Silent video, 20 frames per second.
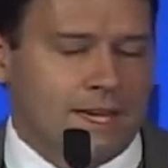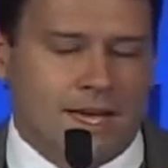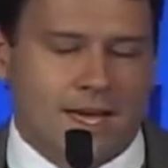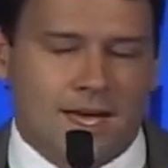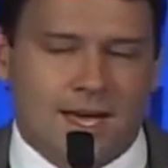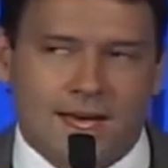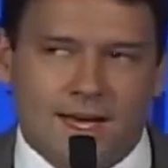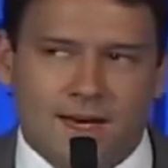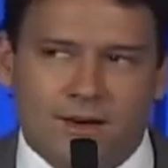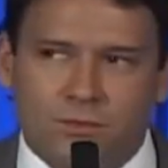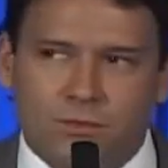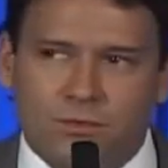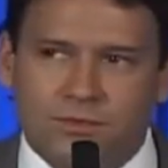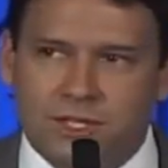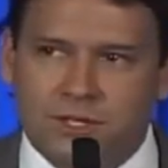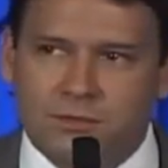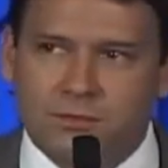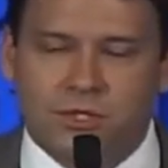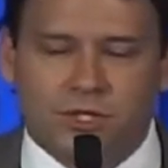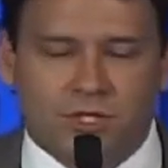
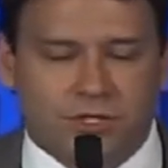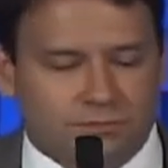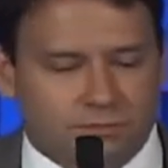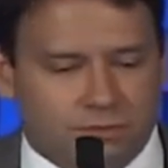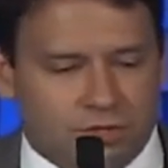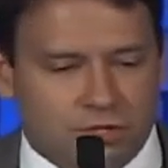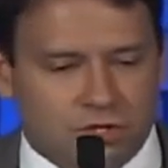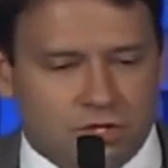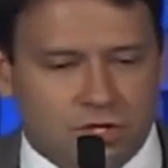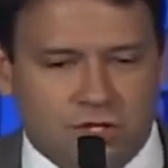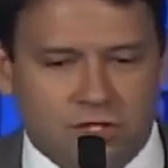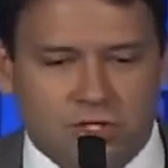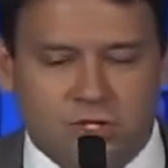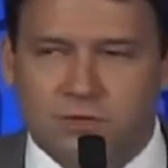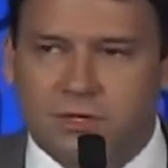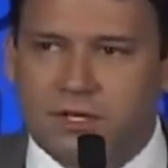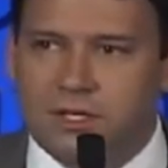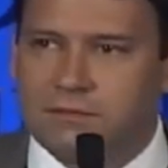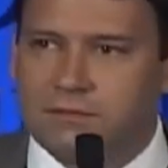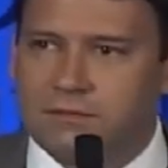Then we'll show
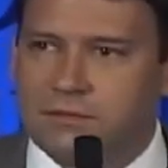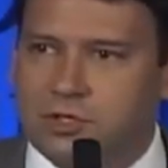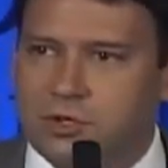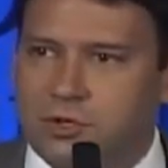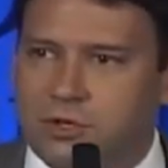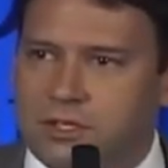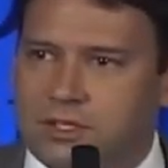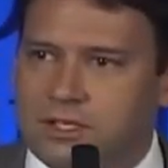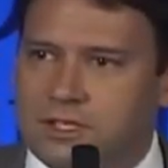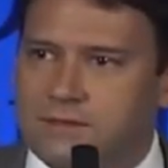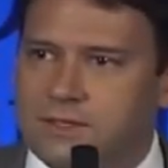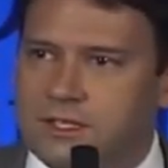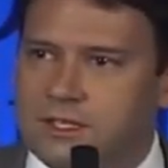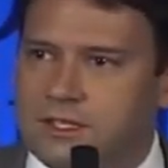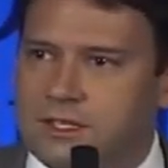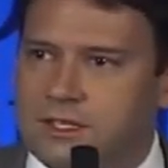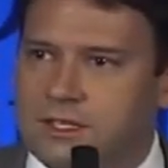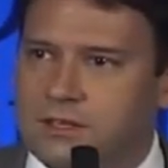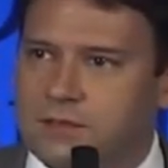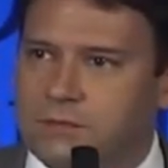you a short
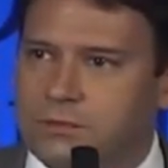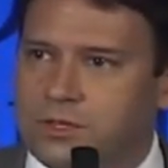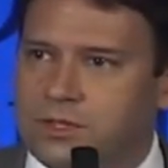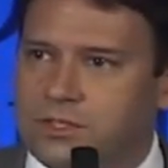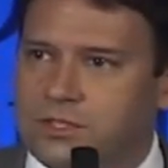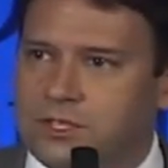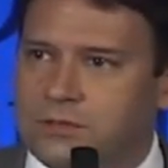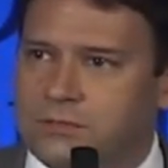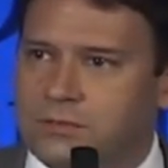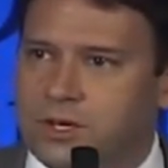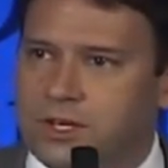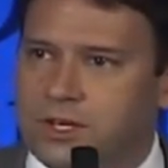DVD with some